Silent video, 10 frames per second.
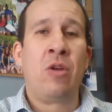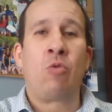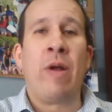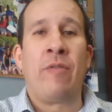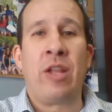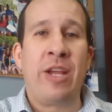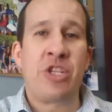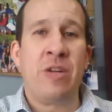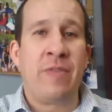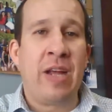
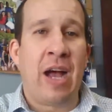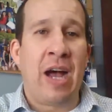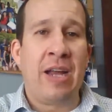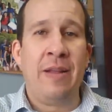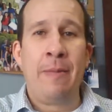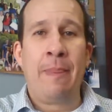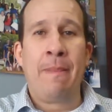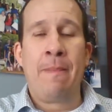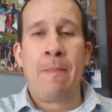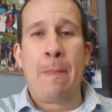revelation of God
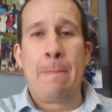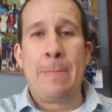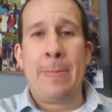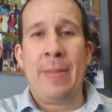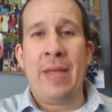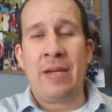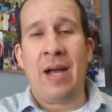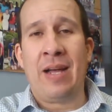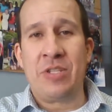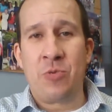and
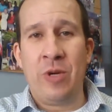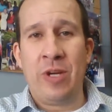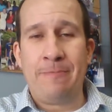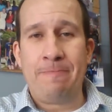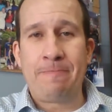God's will.